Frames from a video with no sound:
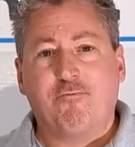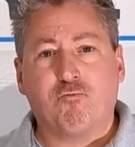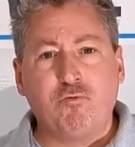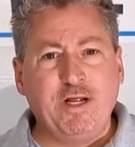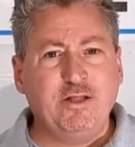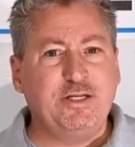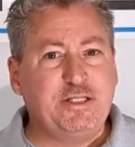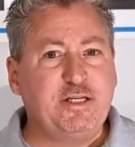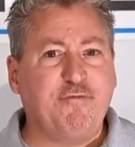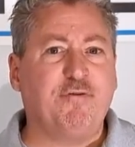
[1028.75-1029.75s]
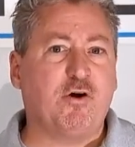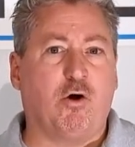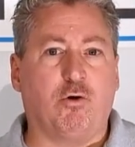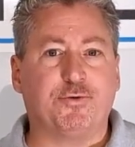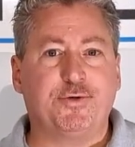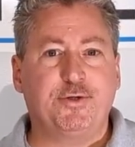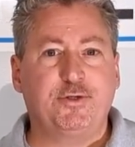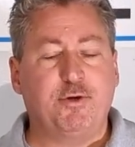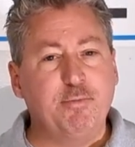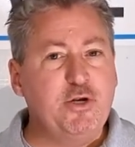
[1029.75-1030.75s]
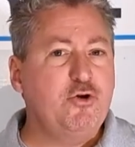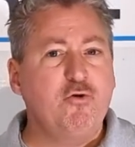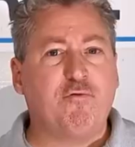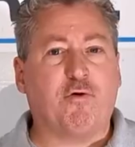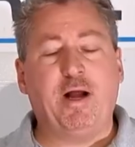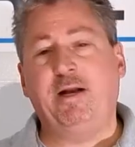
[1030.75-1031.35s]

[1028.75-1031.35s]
Really difficult to maneuver,